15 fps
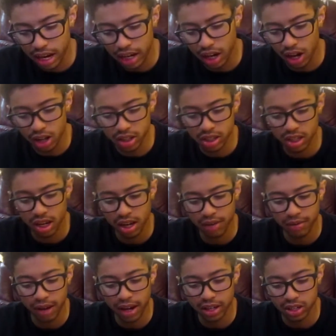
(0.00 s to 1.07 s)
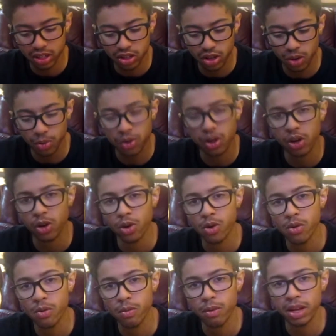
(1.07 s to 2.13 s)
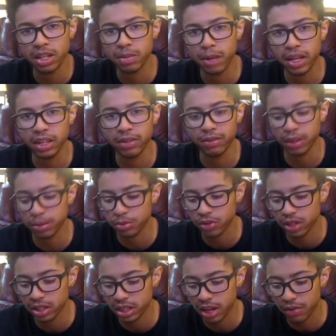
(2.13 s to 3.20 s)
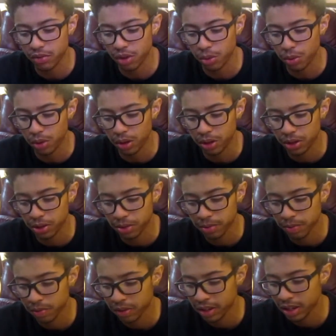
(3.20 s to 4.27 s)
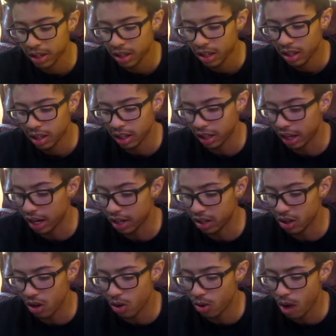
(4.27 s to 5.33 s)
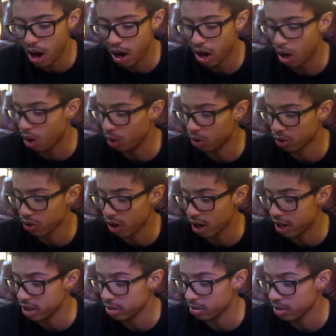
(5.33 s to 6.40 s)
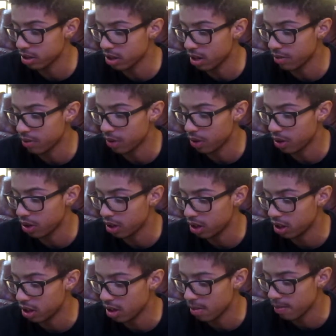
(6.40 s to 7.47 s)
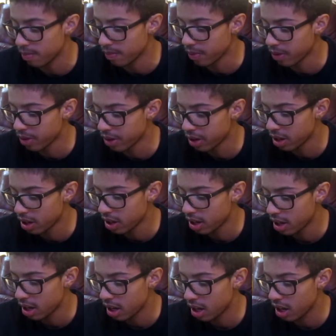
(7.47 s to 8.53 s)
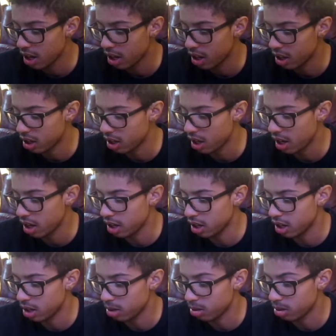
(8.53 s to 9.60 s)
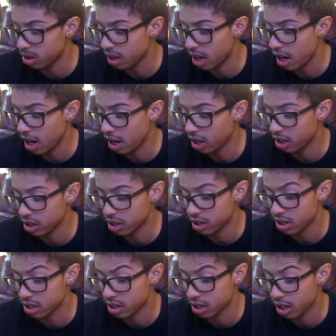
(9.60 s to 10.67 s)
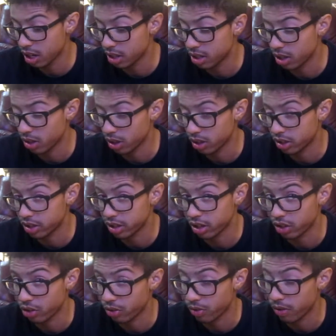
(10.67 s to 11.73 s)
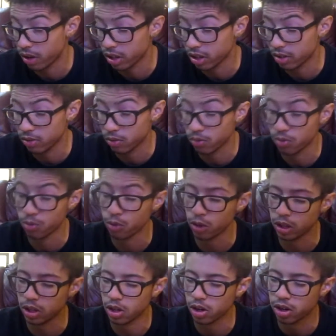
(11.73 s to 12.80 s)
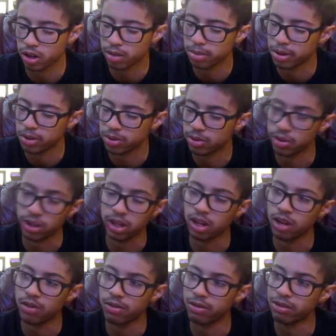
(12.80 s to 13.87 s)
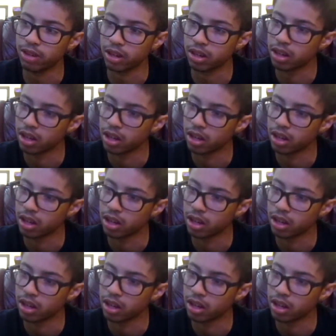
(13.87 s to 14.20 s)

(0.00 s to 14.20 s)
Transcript: on stuff. I just don't know. It's mainly flip tricks I have trouble with. Like, I know all the grinds, I'm just not very good at them. And yeah, I sound like such a fucking retard right now. Fuck.